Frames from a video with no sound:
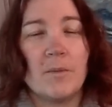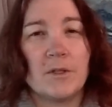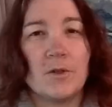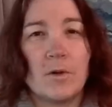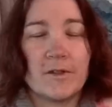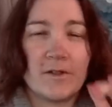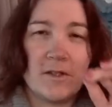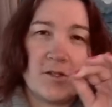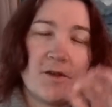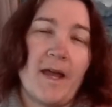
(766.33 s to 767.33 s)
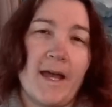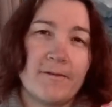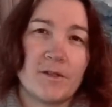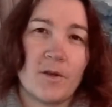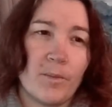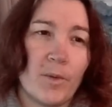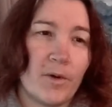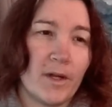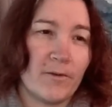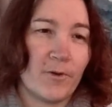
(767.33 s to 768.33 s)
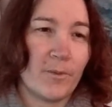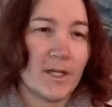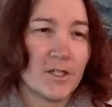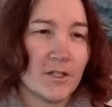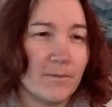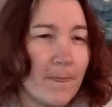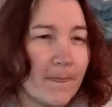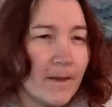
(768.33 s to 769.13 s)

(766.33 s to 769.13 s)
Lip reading: but you also need to have some more information,